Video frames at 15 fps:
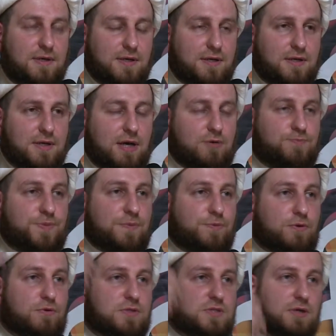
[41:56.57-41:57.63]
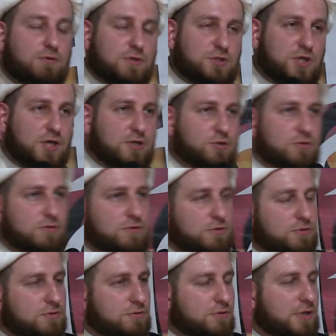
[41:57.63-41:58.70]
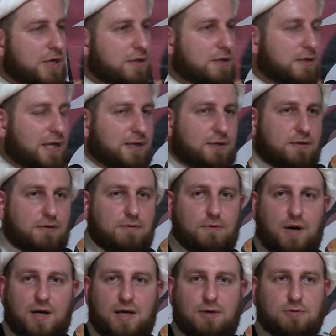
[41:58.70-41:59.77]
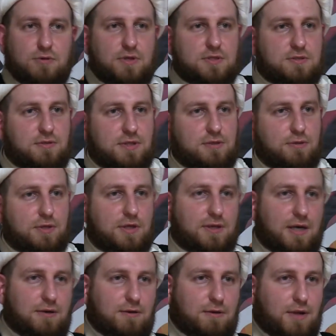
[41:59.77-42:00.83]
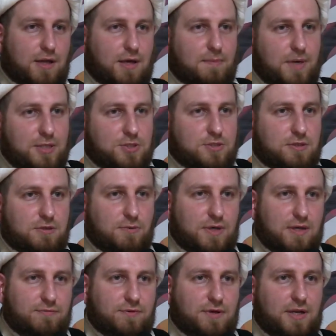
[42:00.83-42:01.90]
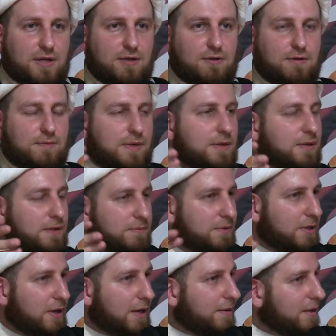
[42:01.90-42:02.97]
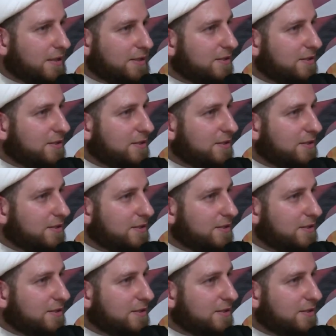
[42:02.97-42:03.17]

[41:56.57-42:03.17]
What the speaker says: Now, if people will say, well, Sheikh, should I, like, you know, walk out on the street looking, I don't know, like a monster or whatever, like, you know. No, I didn't